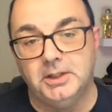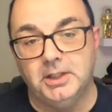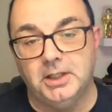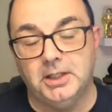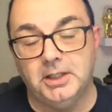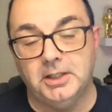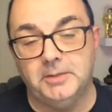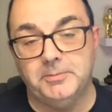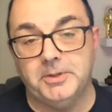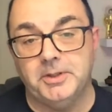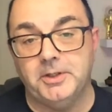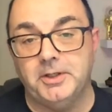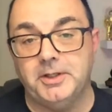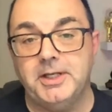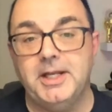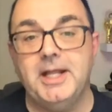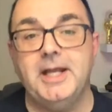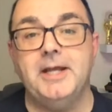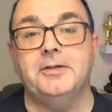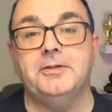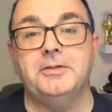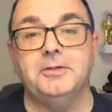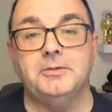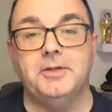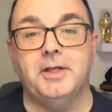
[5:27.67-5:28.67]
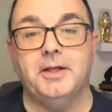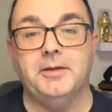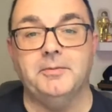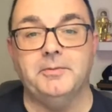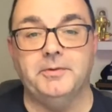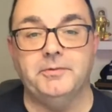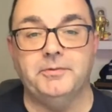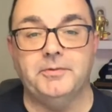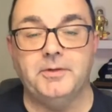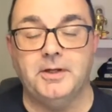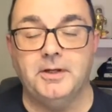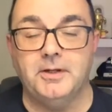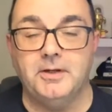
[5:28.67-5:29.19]
Um, and I now do that
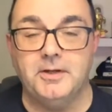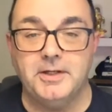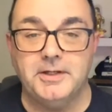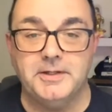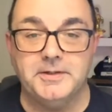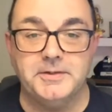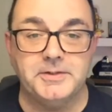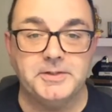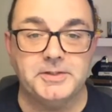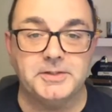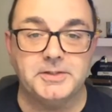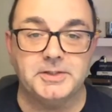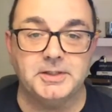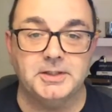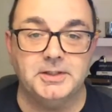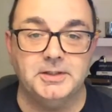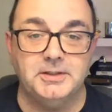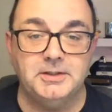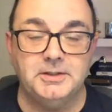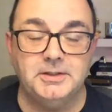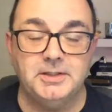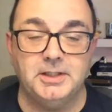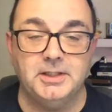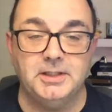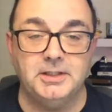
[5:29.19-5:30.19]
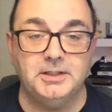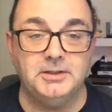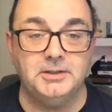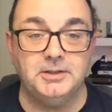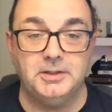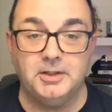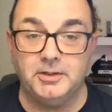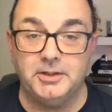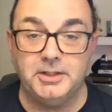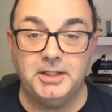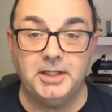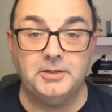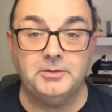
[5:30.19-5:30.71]
with clients, and uh,
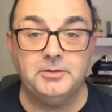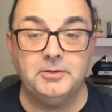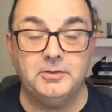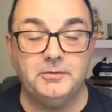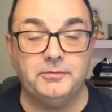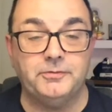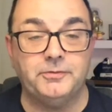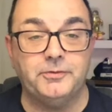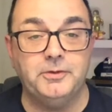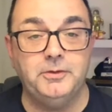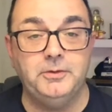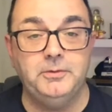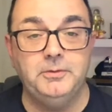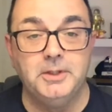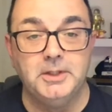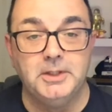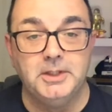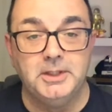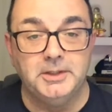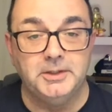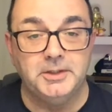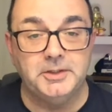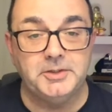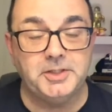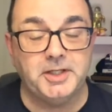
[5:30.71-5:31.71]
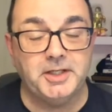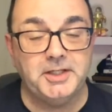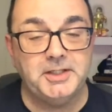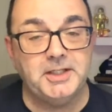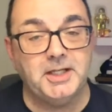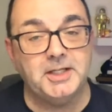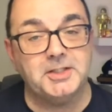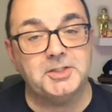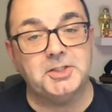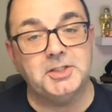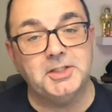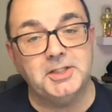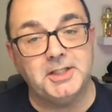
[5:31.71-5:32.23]
I now do it through the Take
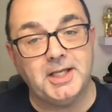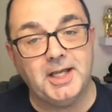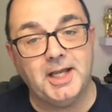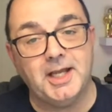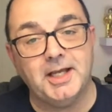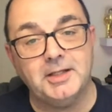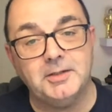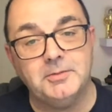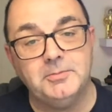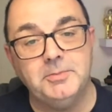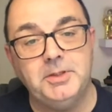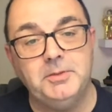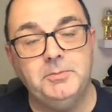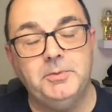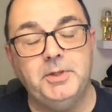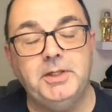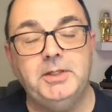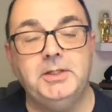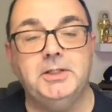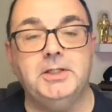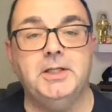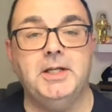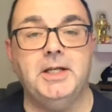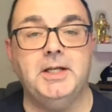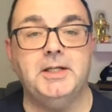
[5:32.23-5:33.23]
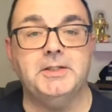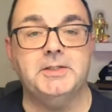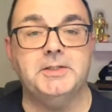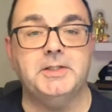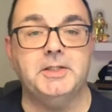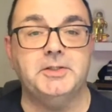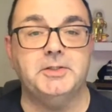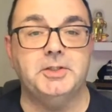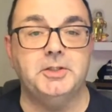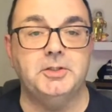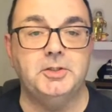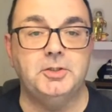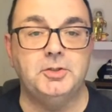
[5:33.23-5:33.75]
Action Academy, where you can
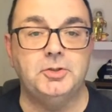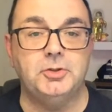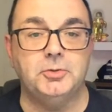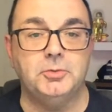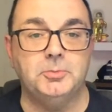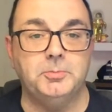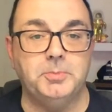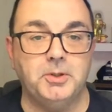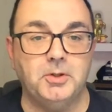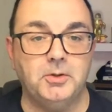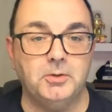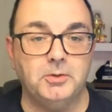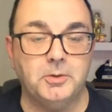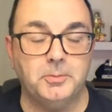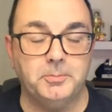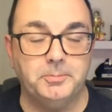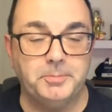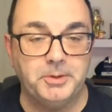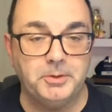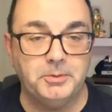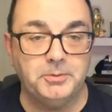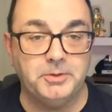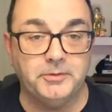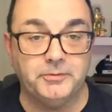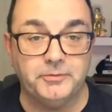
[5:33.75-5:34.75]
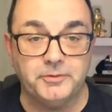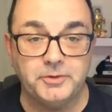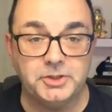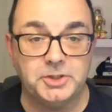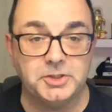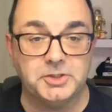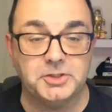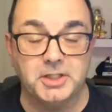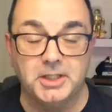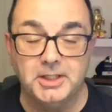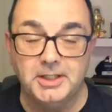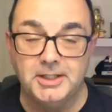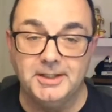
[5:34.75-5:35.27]
access the digital block builder for
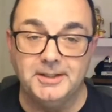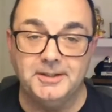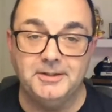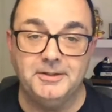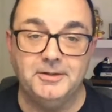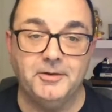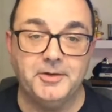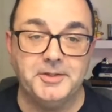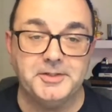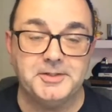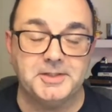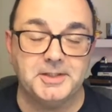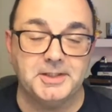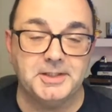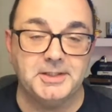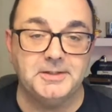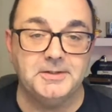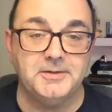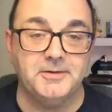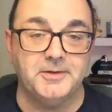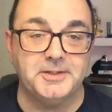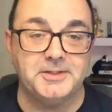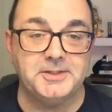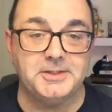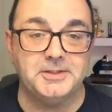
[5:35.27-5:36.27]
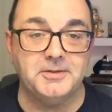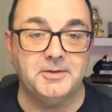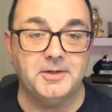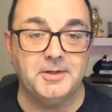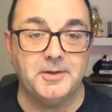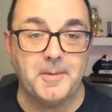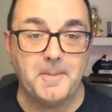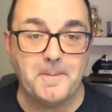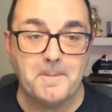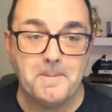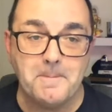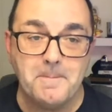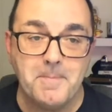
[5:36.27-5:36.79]
just 19.99
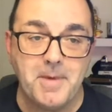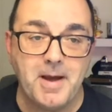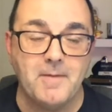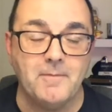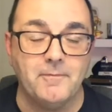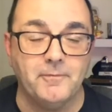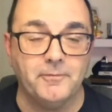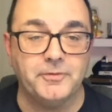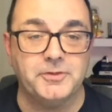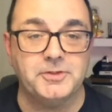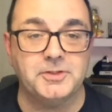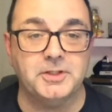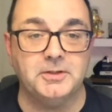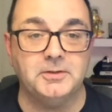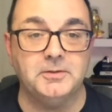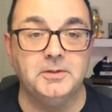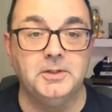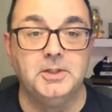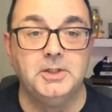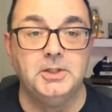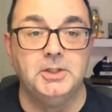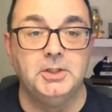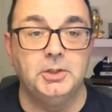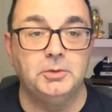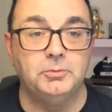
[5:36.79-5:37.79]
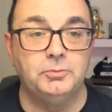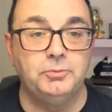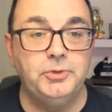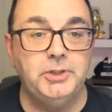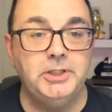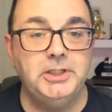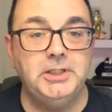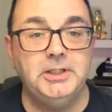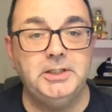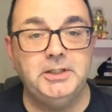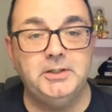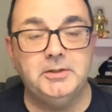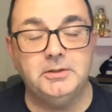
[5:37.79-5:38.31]
a month. So
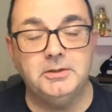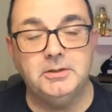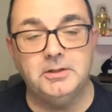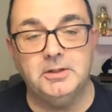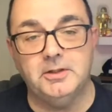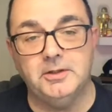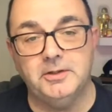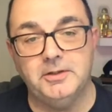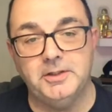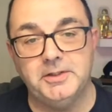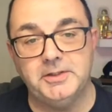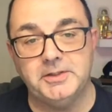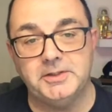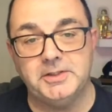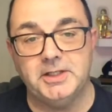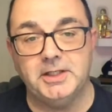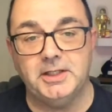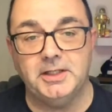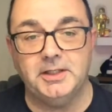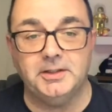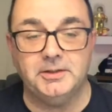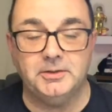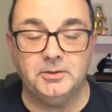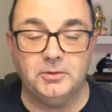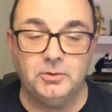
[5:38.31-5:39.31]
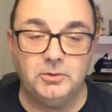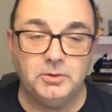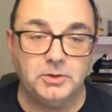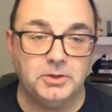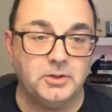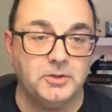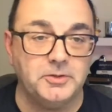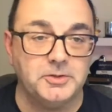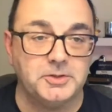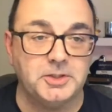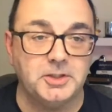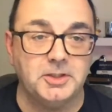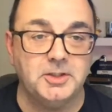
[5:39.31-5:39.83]
really good learnings there
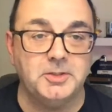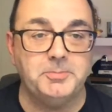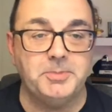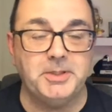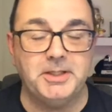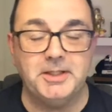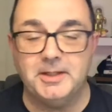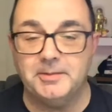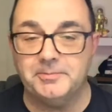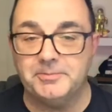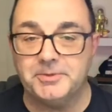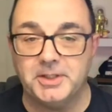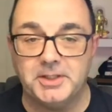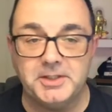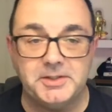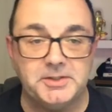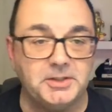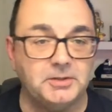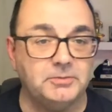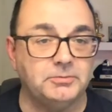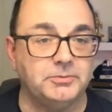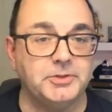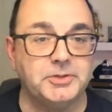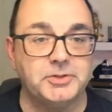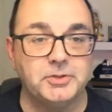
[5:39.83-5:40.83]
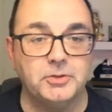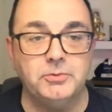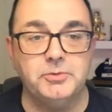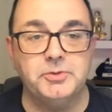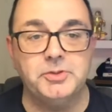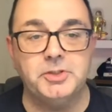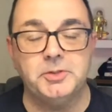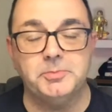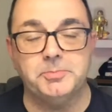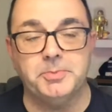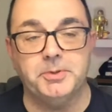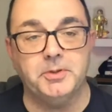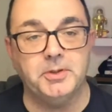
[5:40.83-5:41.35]
constantly being updated,
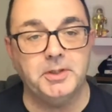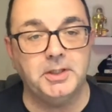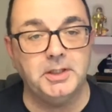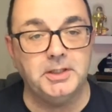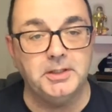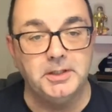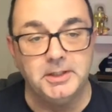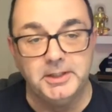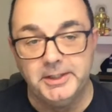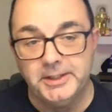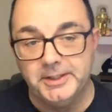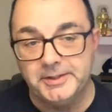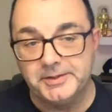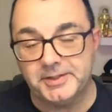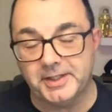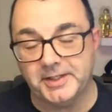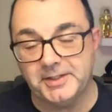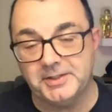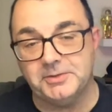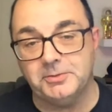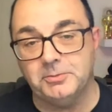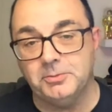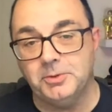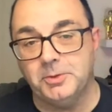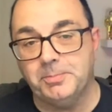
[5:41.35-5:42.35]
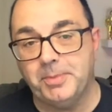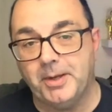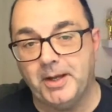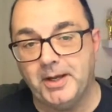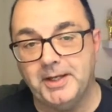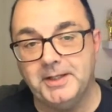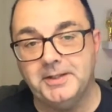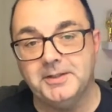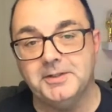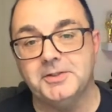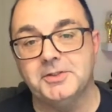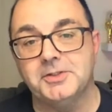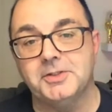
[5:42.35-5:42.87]
resources put in, takes all the
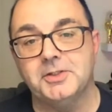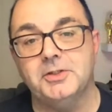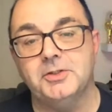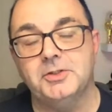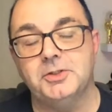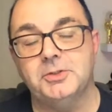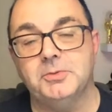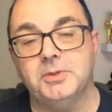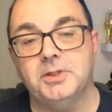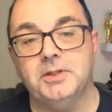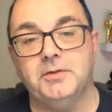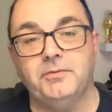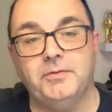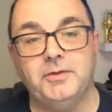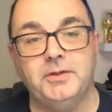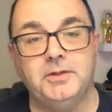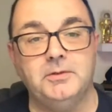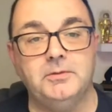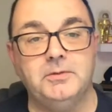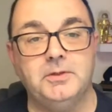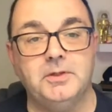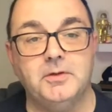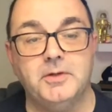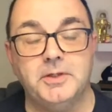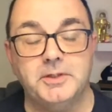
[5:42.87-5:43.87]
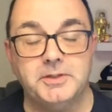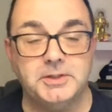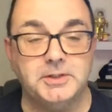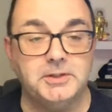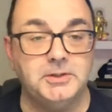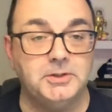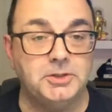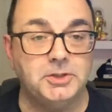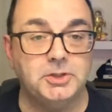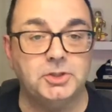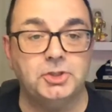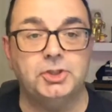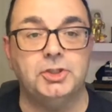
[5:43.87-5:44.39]
pain and search away for you guys and
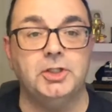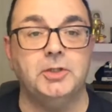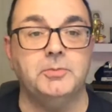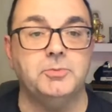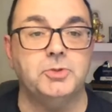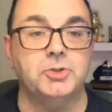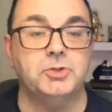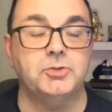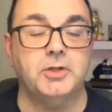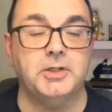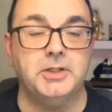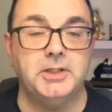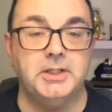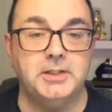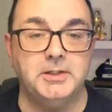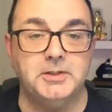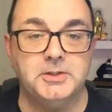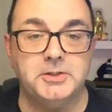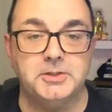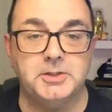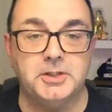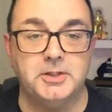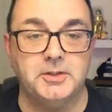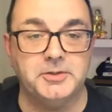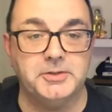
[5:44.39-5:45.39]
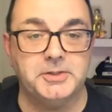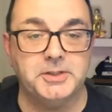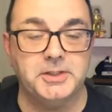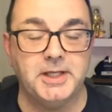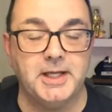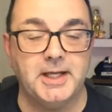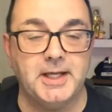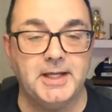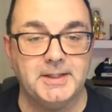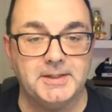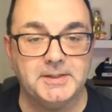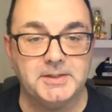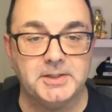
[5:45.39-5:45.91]
just jump straight in and start to get
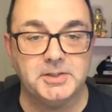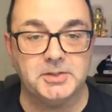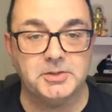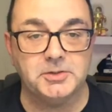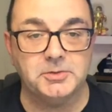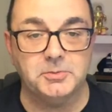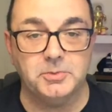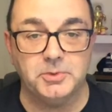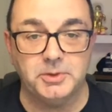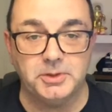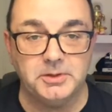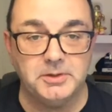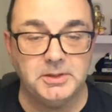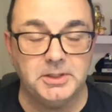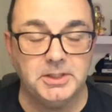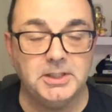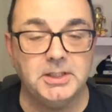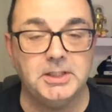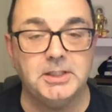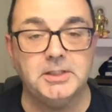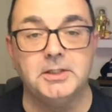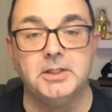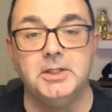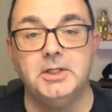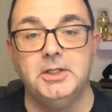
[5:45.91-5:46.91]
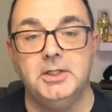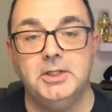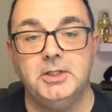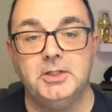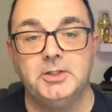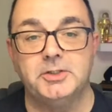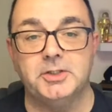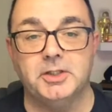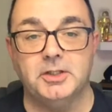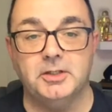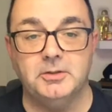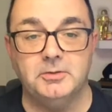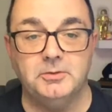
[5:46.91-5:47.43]
access to what you need.
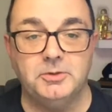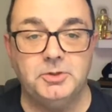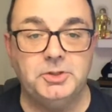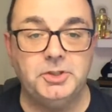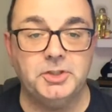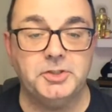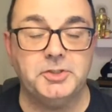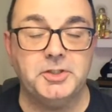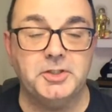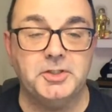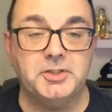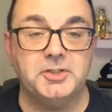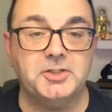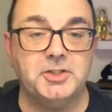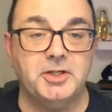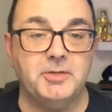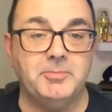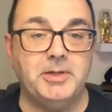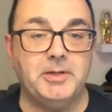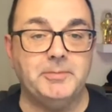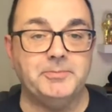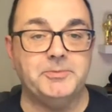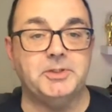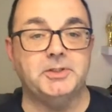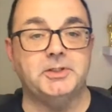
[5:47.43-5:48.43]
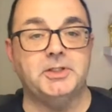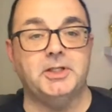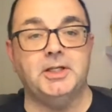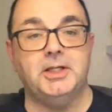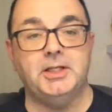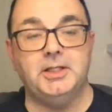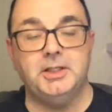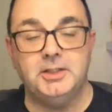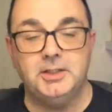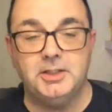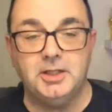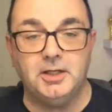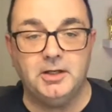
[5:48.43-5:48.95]
So just going to sum up today,
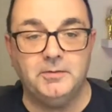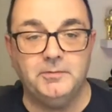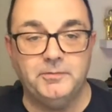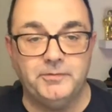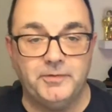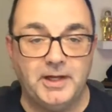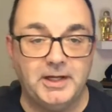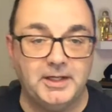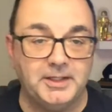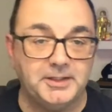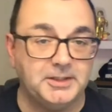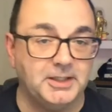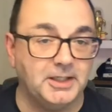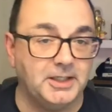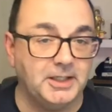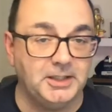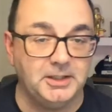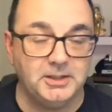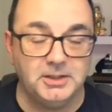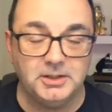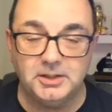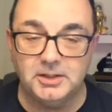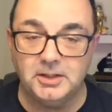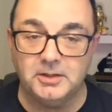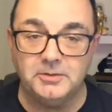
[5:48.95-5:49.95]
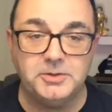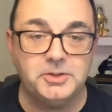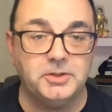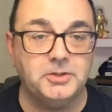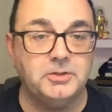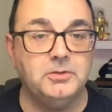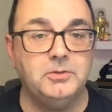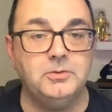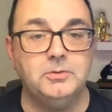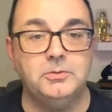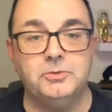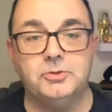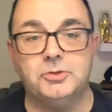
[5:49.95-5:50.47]
go and validate, go to
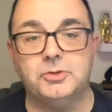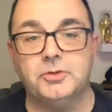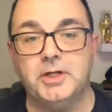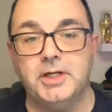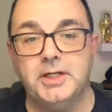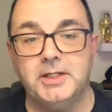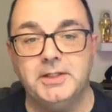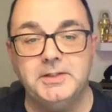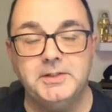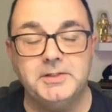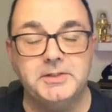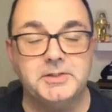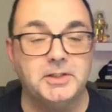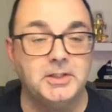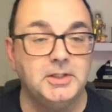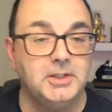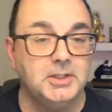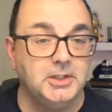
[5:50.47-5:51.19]
Google Trends,